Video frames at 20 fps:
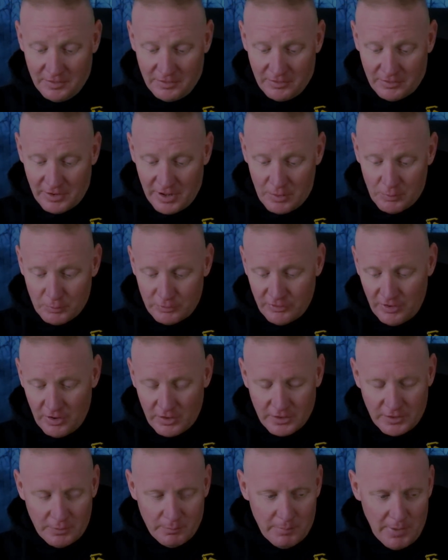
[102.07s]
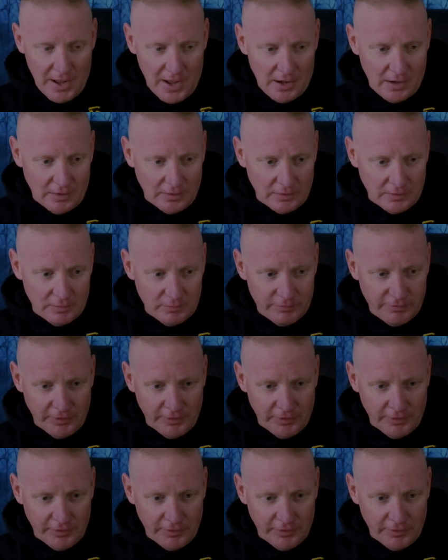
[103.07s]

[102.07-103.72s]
Today we're talking about